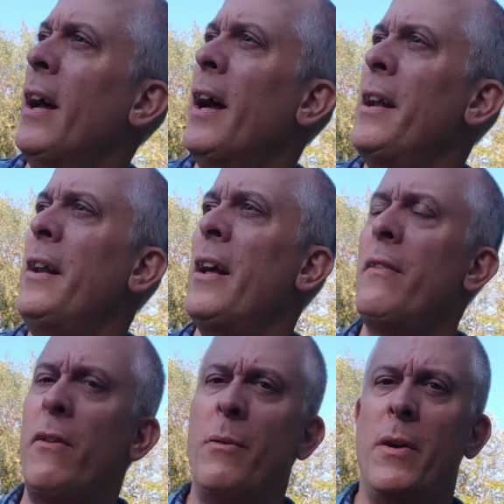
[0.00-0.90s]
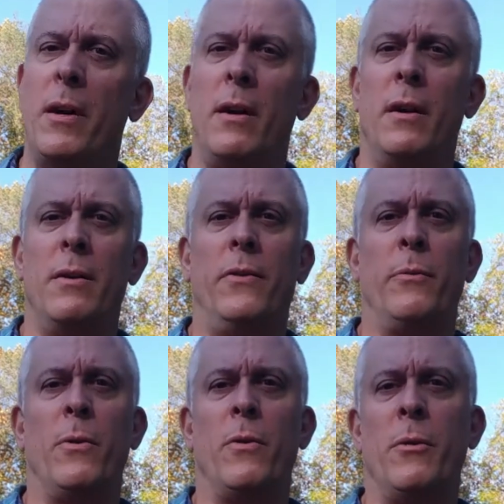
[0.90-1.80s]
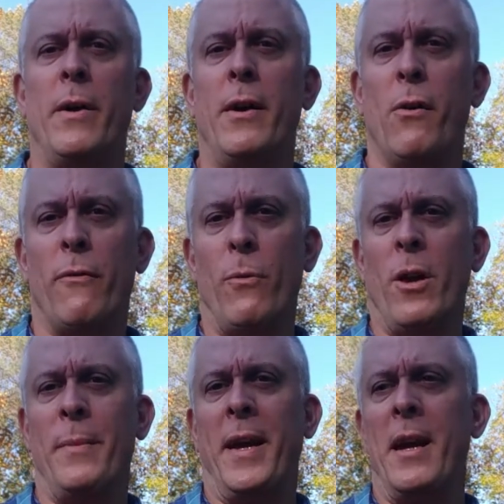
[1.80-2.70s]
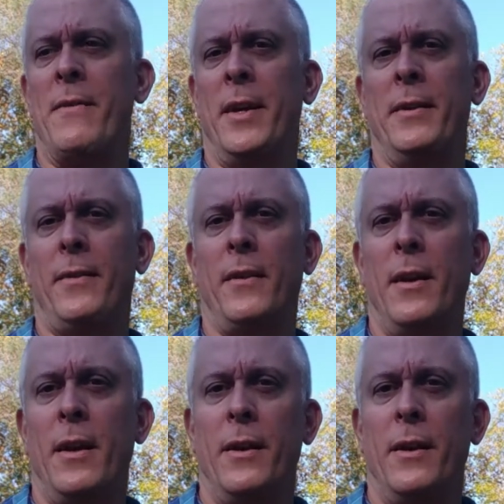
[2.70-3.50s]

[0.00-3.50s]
None of them are supported by overwhelming evidence,